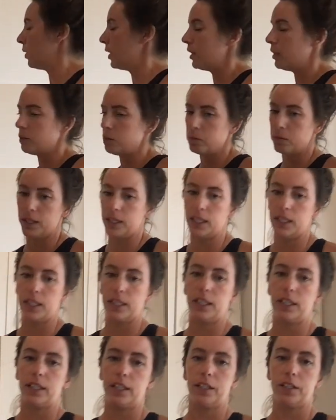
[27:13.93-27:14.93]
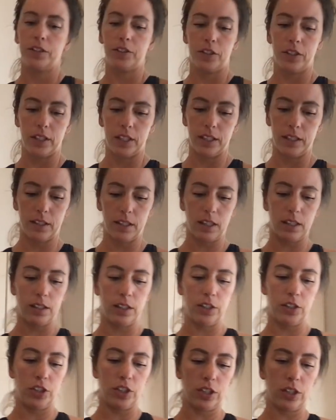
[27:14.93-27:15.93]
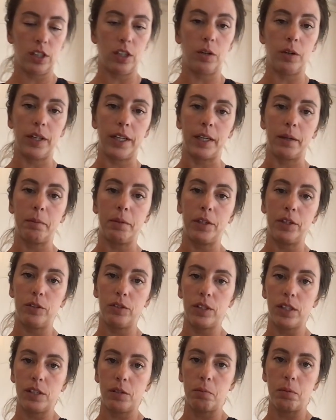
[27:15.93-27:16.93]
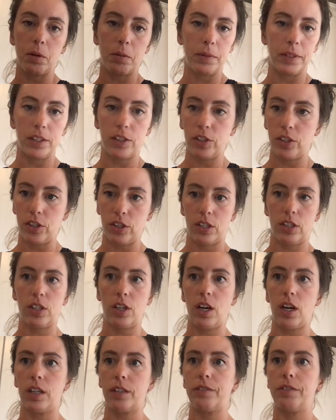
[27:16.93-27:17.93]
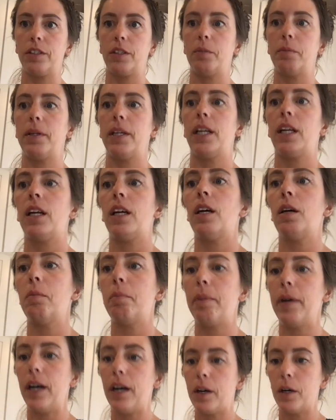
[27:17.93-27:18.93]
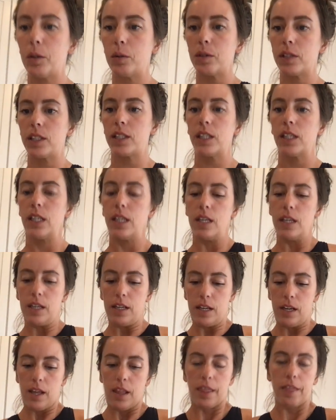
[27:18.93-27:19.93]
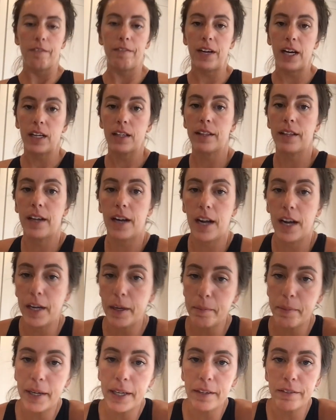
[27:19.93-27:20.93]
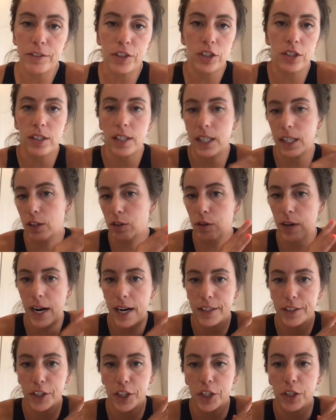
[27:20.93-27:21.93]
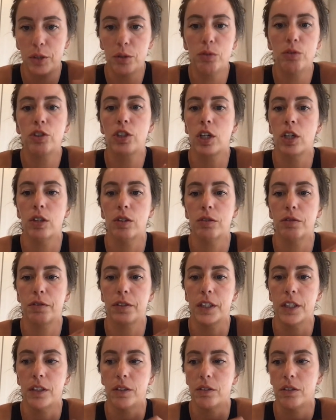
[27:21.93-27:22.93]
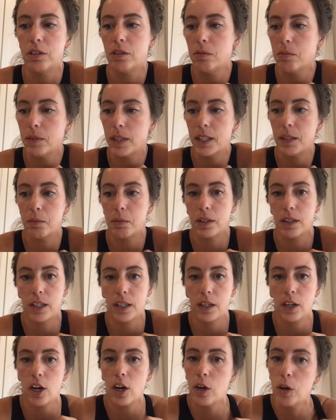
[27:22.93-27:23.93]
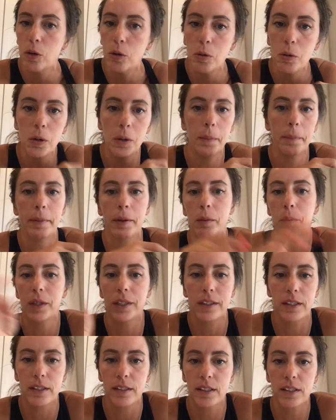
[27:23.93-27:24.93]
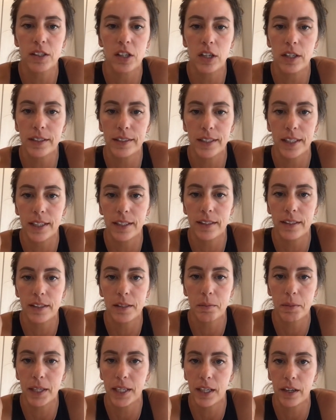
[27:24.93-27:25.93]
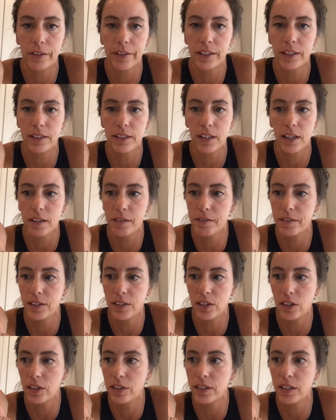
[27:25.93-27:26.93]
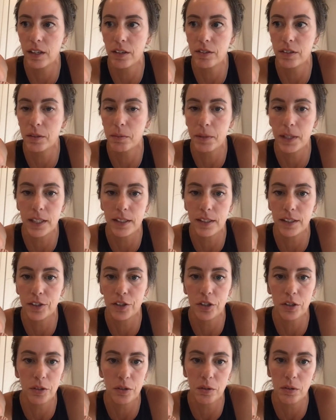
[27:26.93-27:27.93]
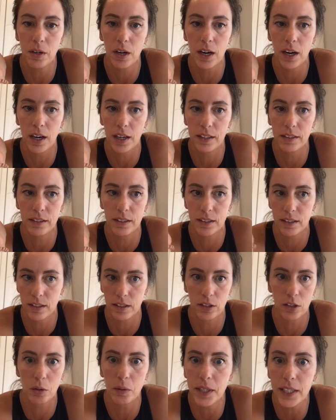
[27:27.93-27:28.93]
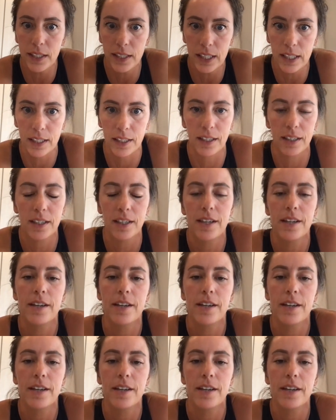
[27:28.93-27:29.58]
while my turkey sausage is going, I'm going to use this moment to just talk for a minute about the fact that I might have just like cracked a huge code for you. You might be like, oh my word, this is all it takes to make healthy stuff. This all sounds amazing too. This is so easy.